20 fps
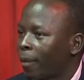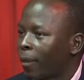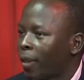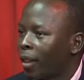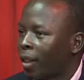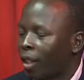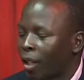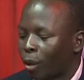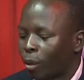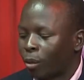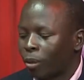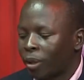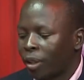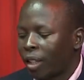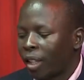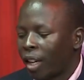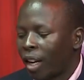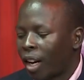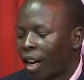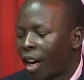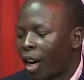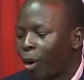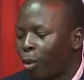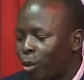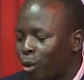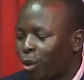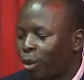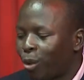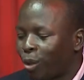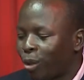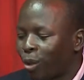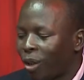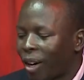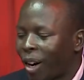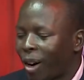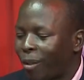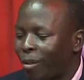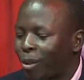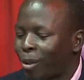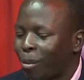Now, how do you
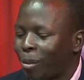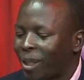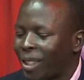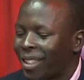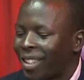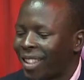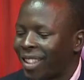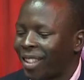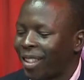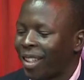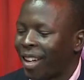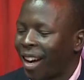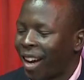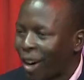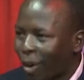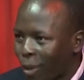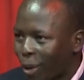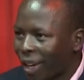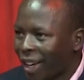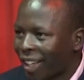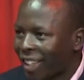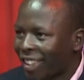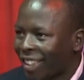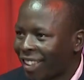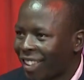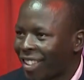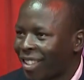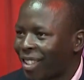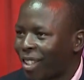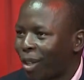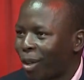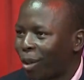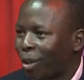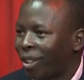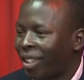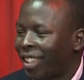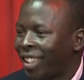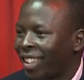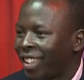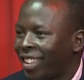have to maintain wearing this the
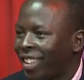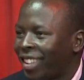whole day?